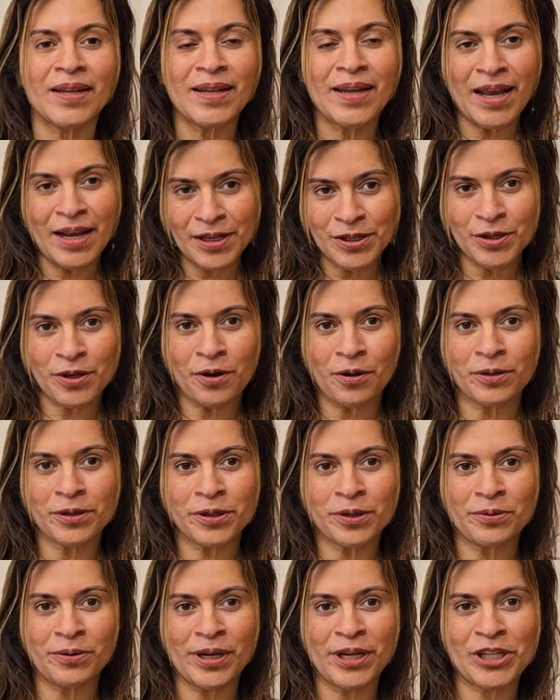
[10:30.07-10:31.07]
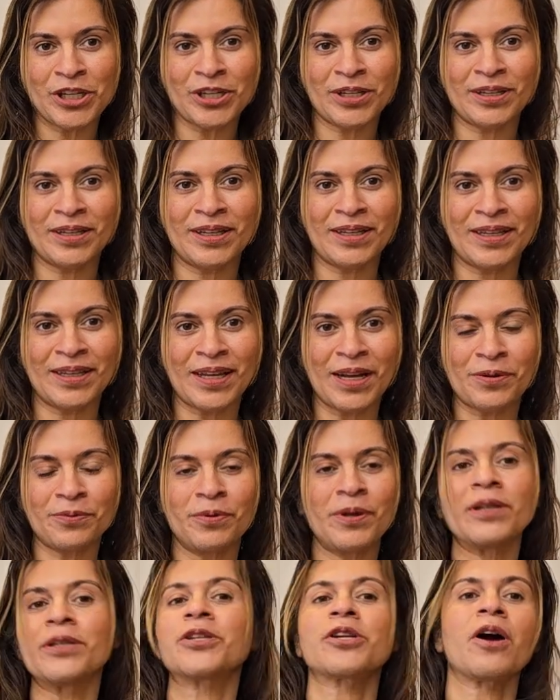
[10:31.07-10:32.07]
next alteration
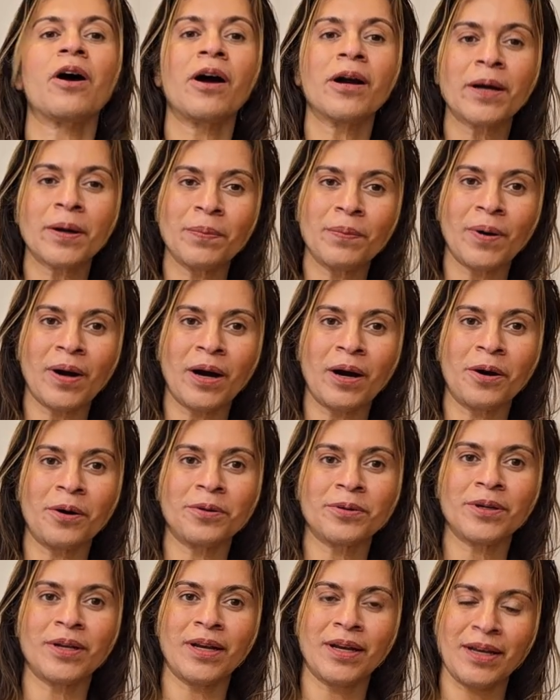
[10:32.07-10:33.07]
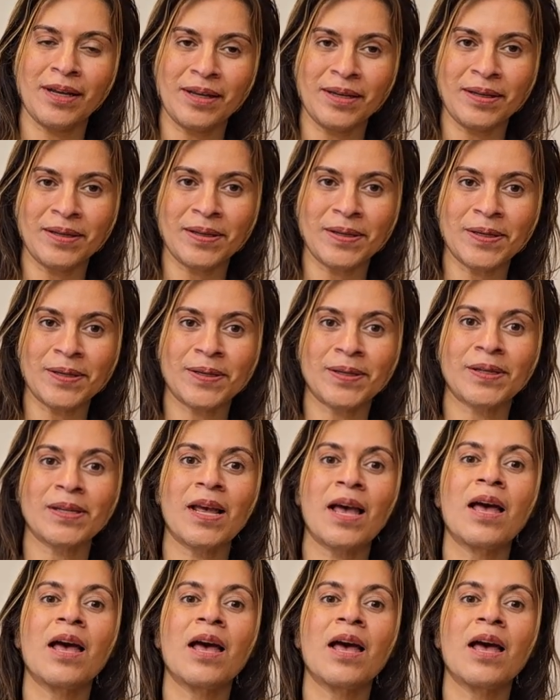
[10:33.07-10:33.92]
that we'll talk about is